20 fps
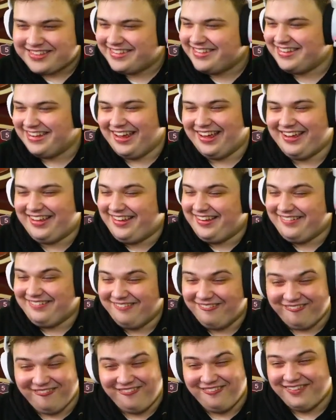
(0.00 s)
Like,
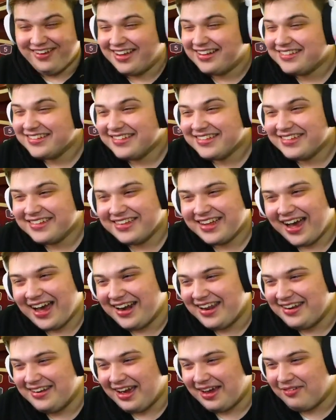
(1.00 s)
I
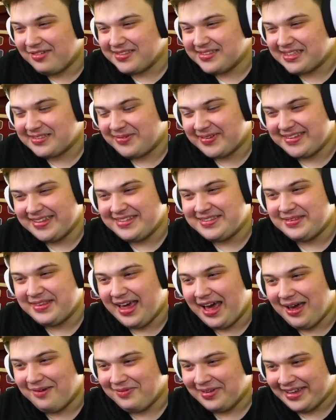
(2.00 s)
don't. I wasn't expecting it to be
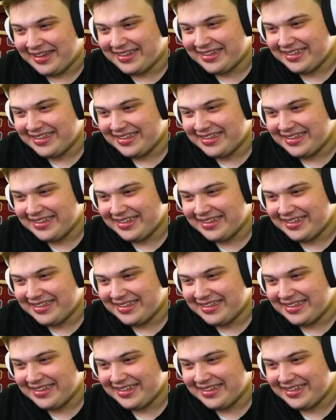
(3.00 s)
that big.